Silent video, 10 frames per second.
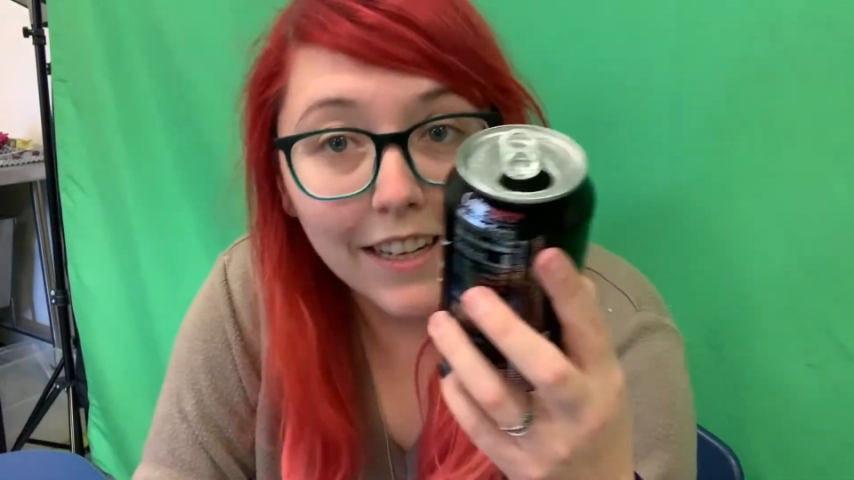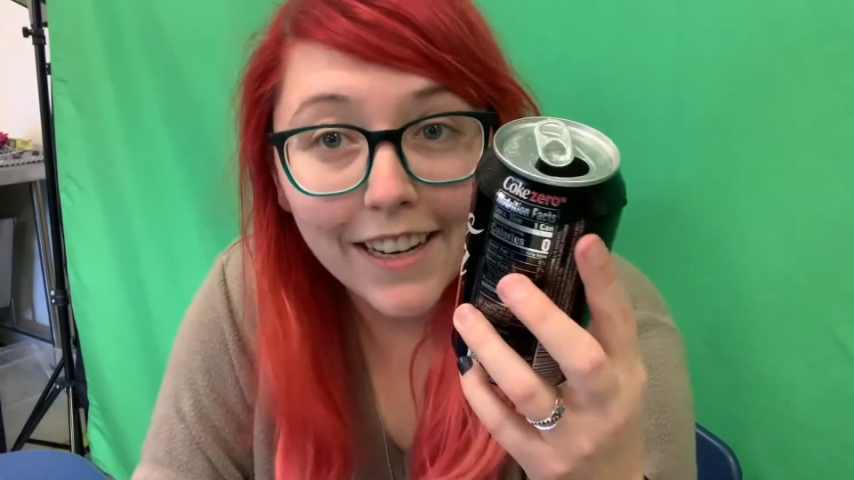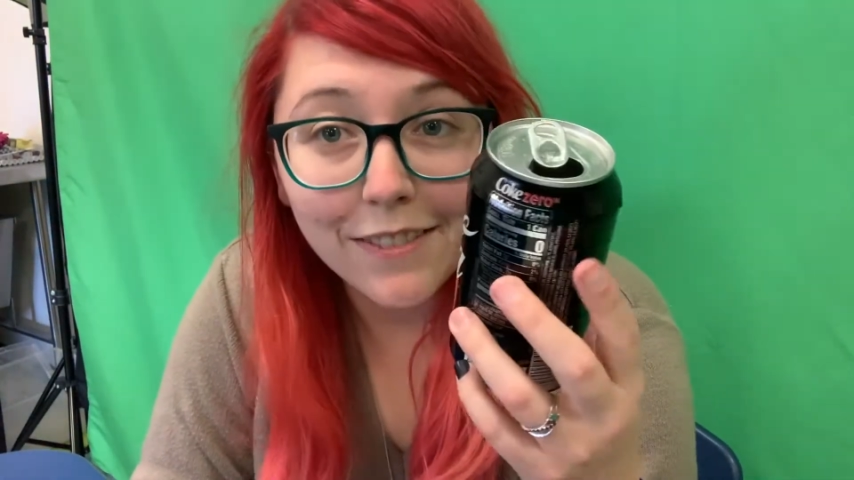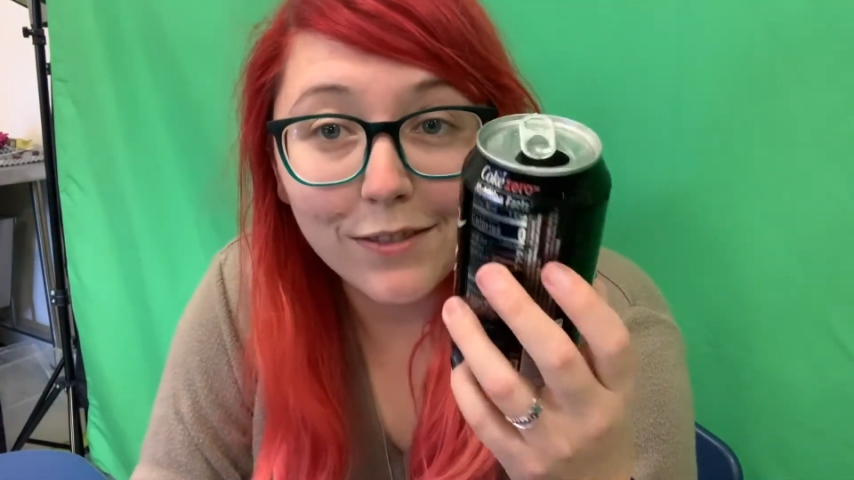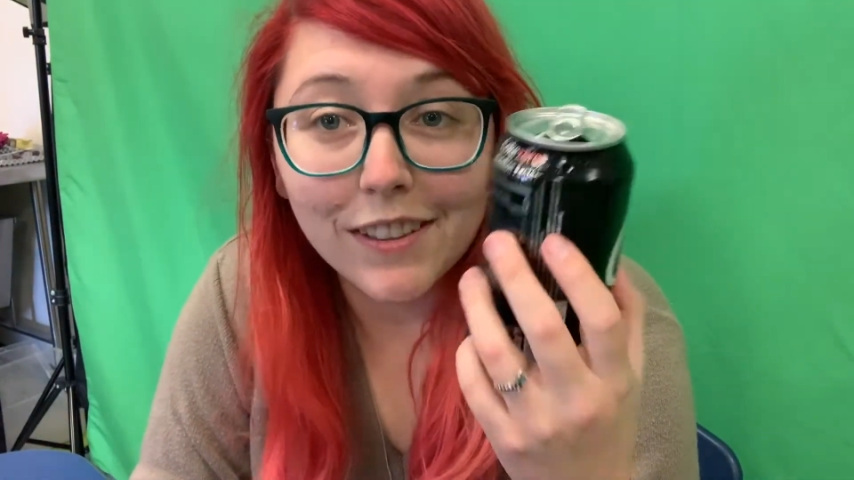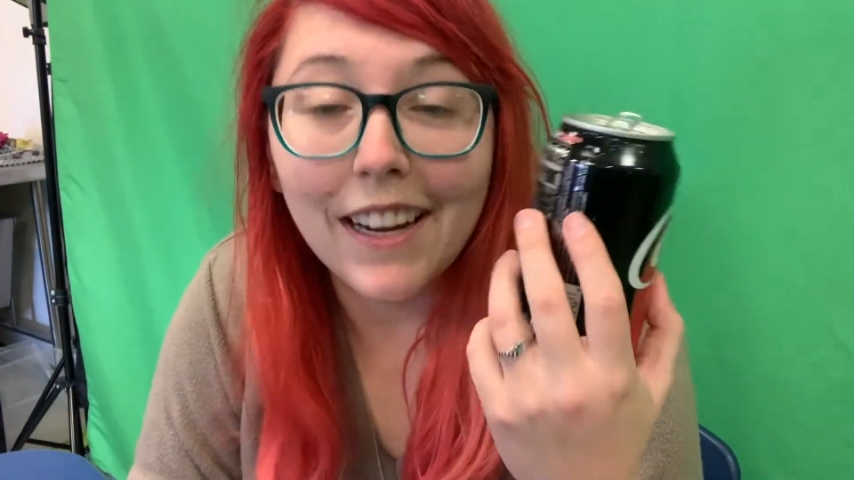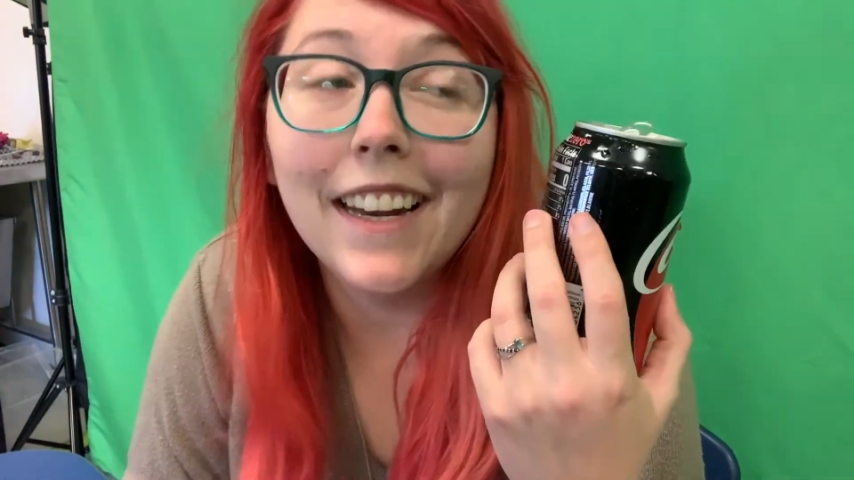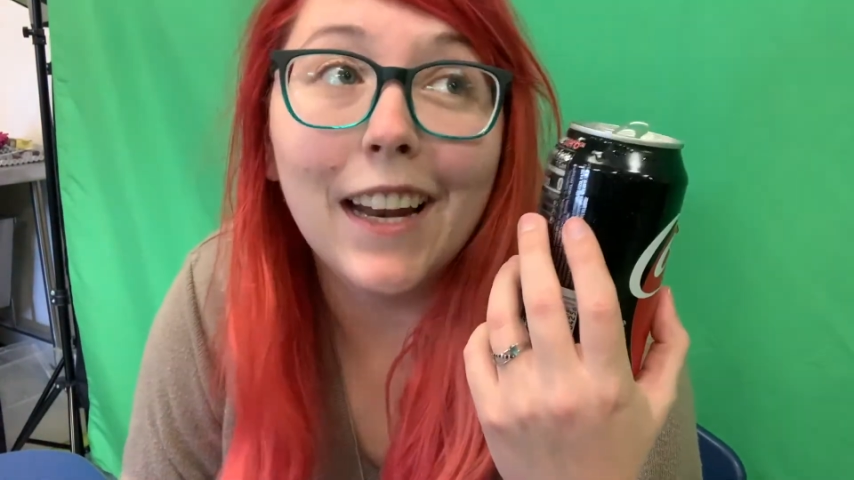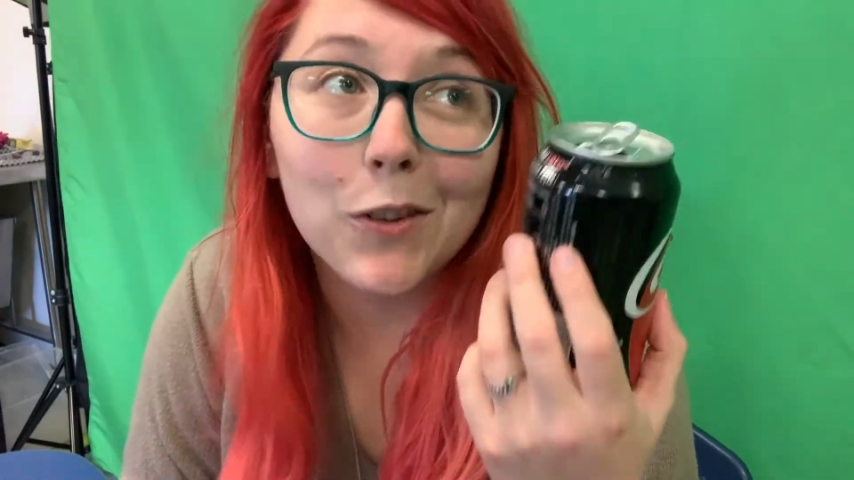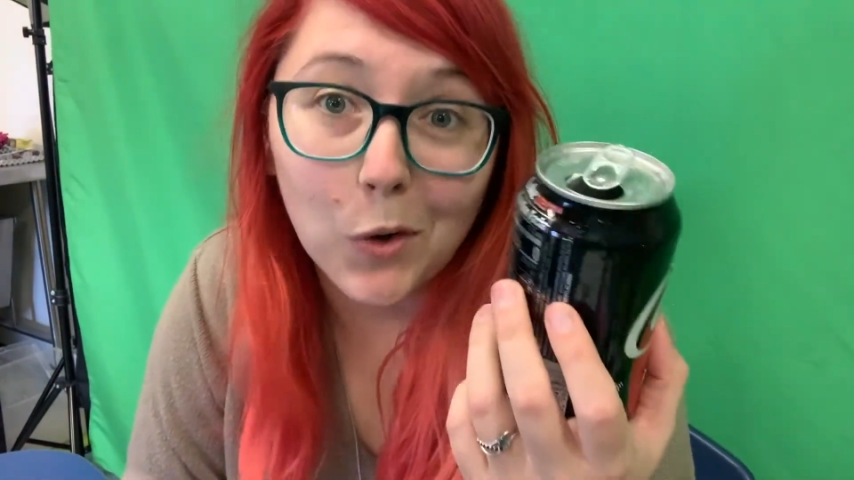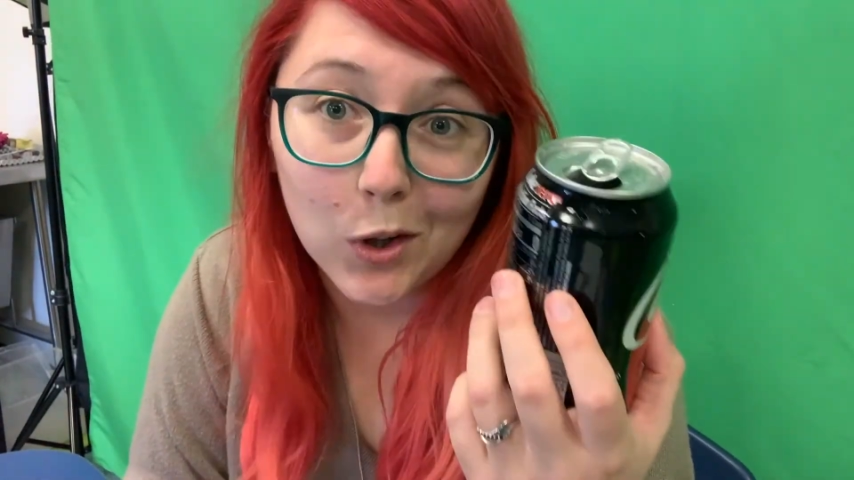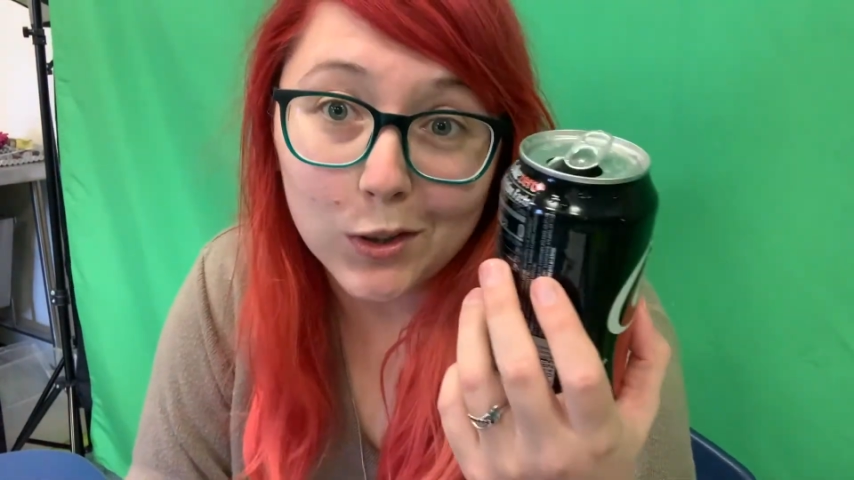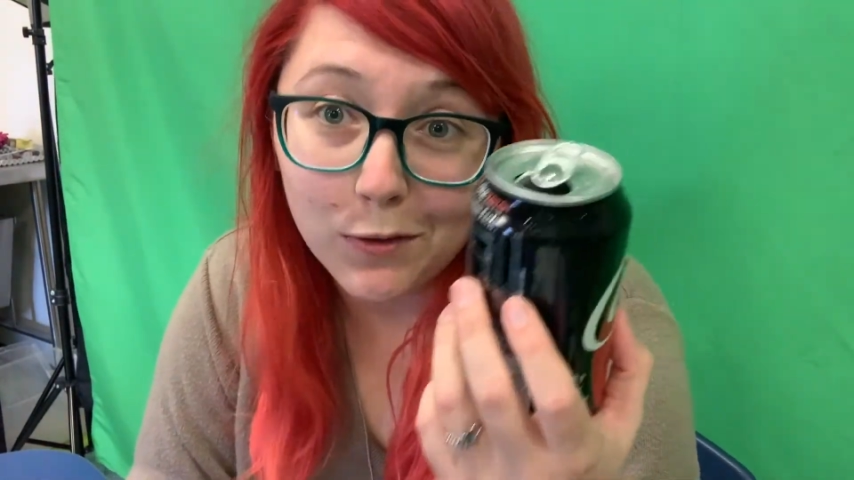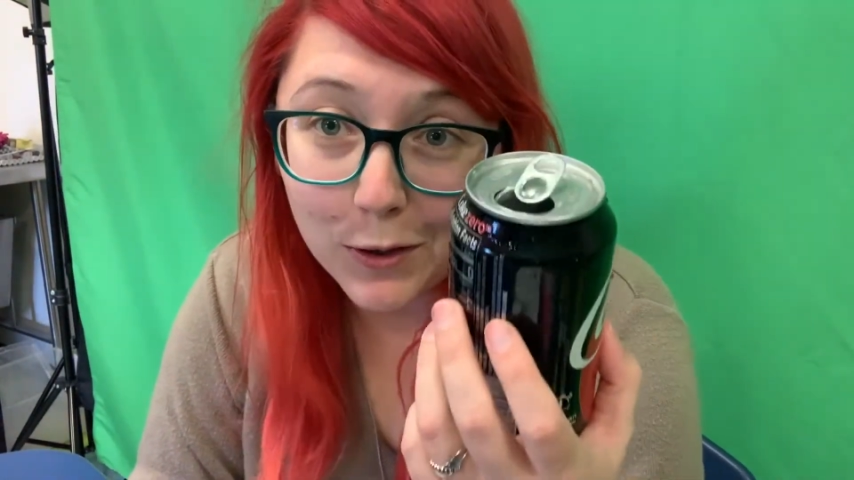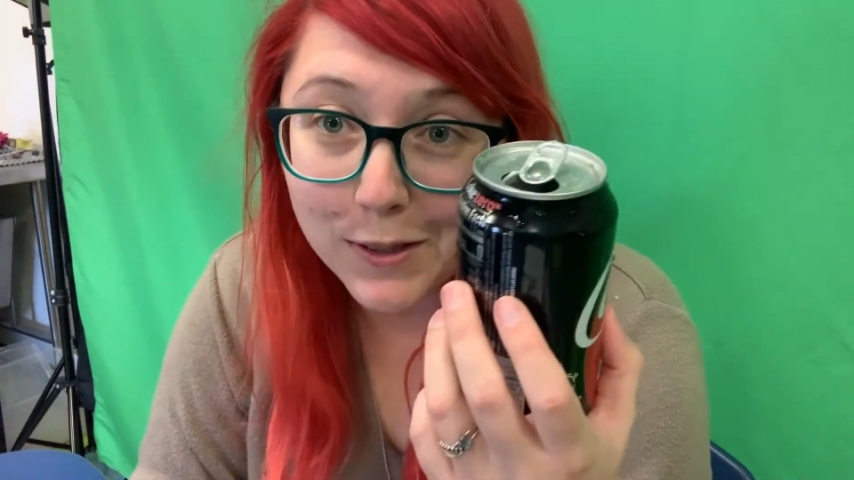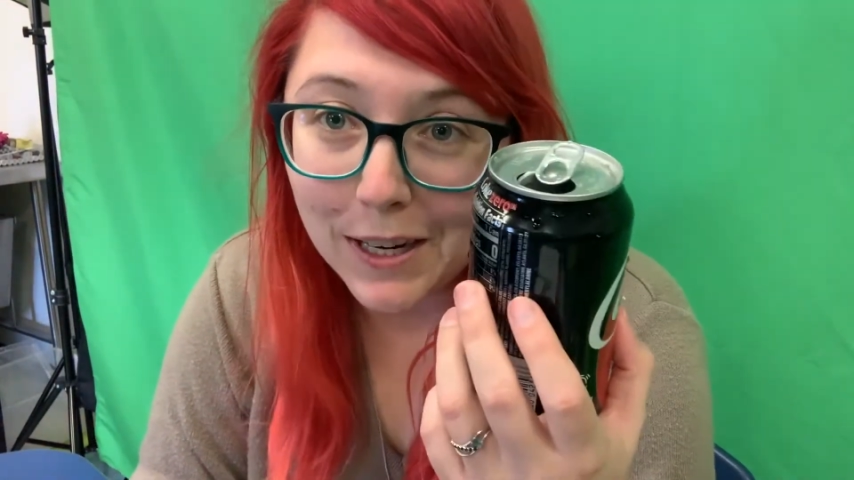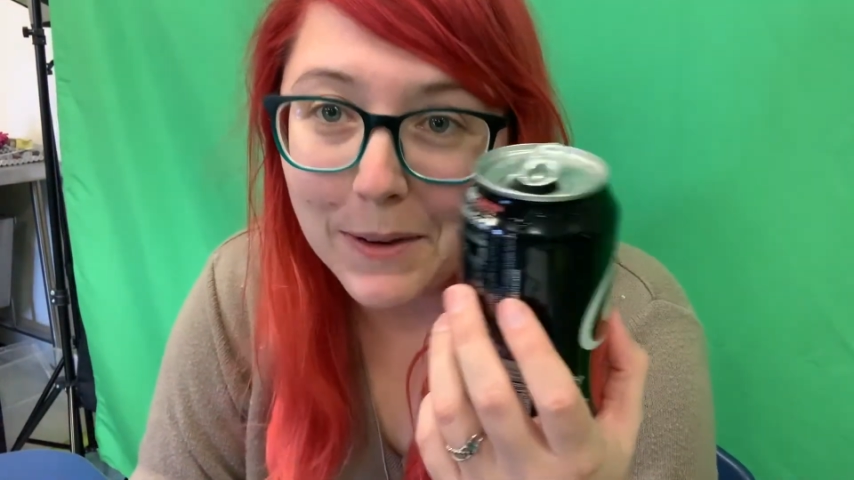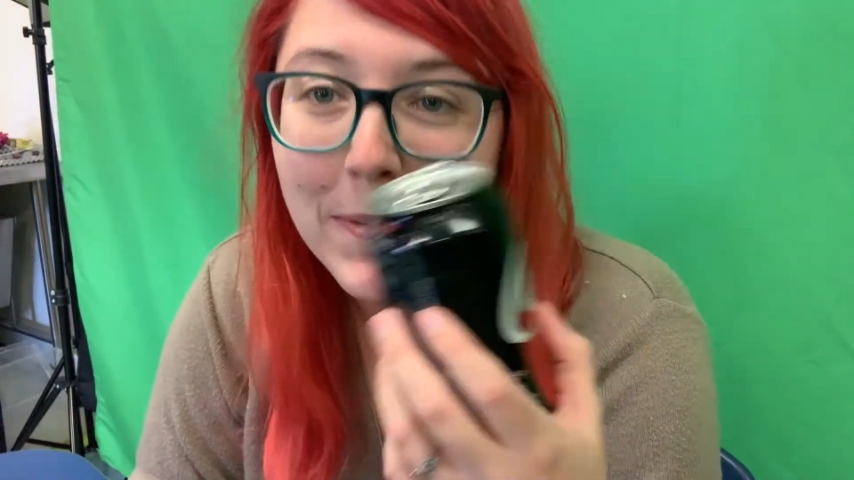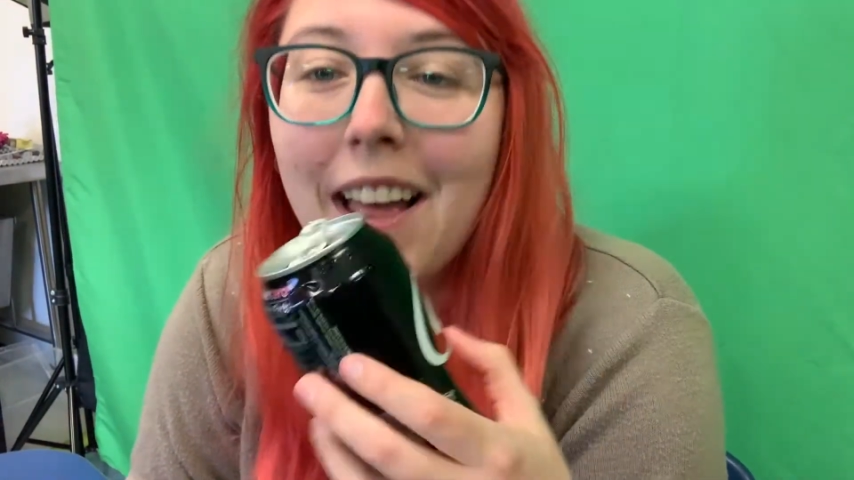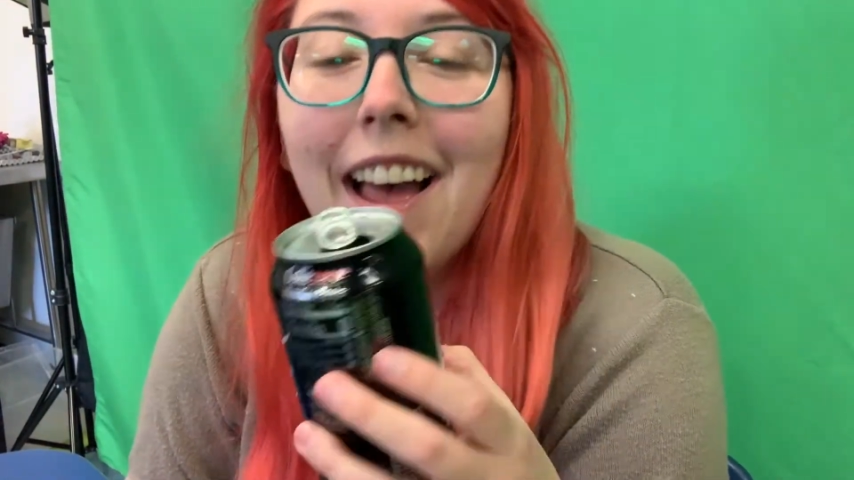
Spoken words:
if it had worked the first time,